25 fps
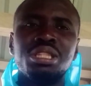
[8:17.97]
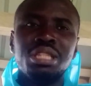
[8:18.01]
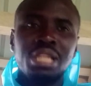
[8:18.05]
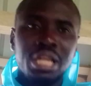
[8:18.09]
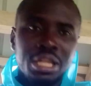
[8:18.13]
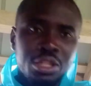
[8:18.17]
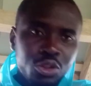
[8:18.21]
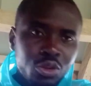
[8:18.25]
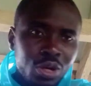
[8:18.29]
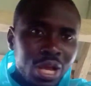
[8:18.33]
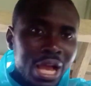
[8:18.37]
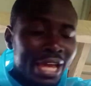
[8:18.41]

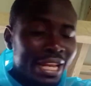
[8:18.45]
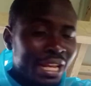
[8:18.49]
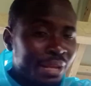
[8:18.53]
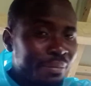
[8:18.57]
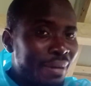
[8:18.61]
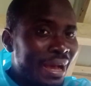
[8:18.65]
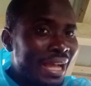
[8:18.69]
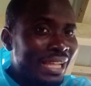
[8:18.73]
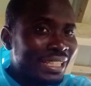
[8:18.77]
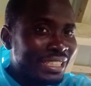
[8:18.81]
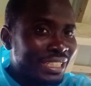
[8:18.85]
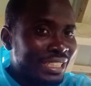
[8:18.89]
Then you add
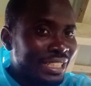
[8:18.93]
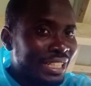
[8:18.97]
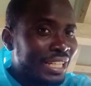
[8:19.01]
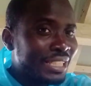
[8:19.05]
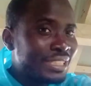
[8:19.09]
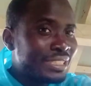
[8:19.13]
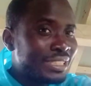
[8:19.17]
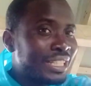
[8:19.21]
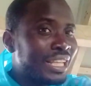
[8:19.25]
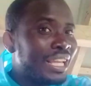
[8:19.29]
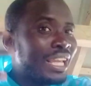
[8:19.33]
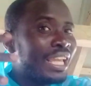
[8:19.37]
a margin.
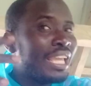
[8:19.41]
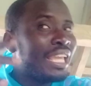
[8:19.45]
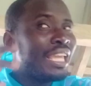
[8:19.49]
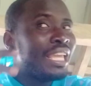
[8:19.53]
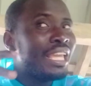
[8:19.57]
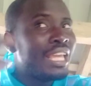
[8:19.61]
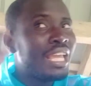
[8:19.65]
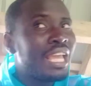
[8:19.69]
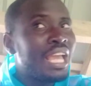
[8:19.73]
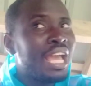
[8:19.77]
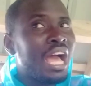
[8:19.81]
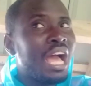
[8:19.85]
Let's say
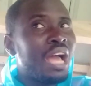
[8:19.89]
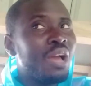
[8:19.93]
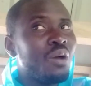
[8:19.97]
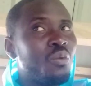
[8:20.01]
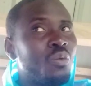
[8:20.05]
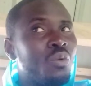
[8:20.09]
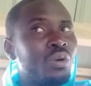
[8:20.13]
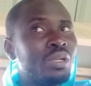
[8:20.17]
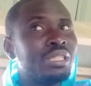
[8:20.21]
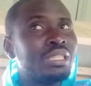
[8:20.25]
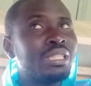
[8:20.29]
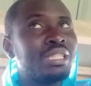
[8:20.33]
I
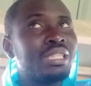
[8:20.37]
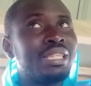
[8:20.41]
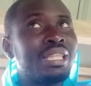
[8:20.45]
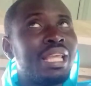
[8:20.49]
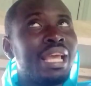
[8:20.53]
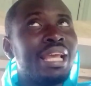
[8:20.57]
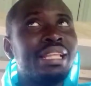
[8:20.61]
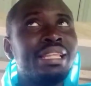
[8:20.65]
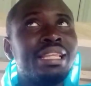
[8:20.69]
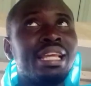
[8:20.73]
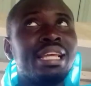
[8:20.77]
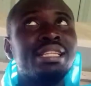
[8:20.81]
want
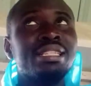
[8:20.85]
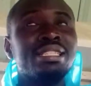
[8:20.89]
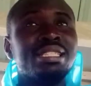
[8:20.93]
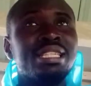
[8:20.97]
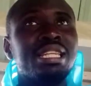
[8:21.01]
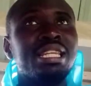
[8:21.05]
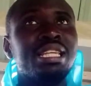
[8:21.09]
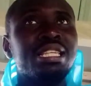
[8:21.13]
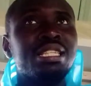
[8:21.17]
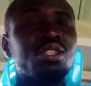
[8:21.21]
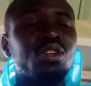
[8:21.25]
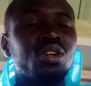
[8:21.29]
10, 10
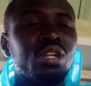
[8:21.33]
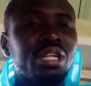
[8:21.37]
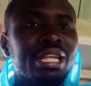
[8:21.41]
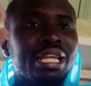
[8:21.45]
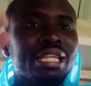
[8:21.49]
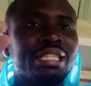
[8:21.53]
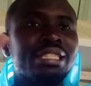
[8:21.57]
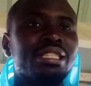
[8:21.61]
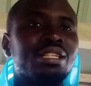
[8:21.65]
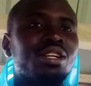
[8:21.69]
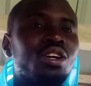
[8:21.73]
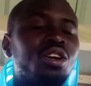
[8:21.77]
cedis on
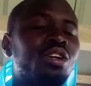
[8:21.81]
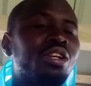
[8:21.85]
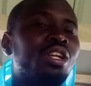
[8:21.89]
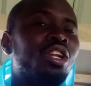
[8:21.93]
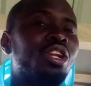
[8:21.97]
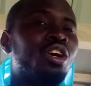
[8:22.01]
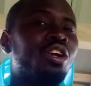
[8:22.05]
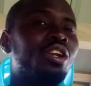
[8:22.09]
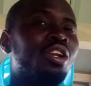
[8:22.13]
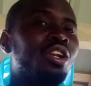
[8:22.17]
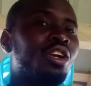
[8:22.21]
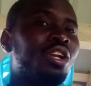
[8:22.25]
that
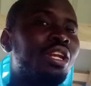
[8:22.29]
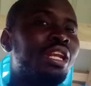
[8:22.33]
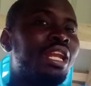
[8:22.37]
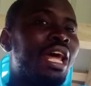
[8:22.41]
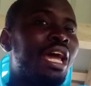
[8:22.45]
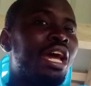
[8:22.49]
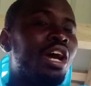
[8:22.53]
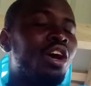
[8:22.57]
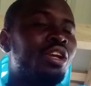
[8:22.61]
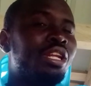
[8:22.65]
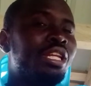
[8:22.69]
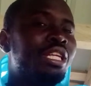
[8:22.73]
on, on, on
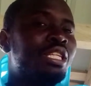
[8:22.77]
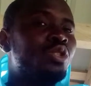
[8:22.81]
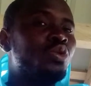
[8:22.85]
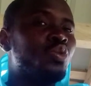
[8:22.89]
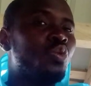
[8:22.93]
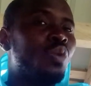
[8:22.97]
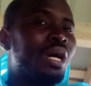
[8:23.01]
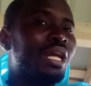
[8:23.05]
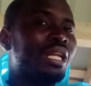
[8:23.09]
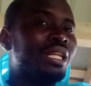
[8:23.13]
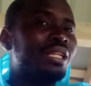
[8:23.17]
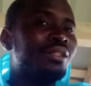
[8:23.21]
that on
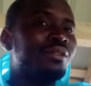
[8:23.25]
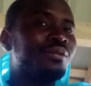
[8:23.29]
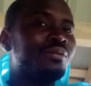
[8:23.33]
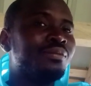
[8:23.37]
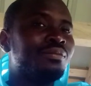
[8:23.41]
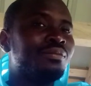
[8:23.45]
each one.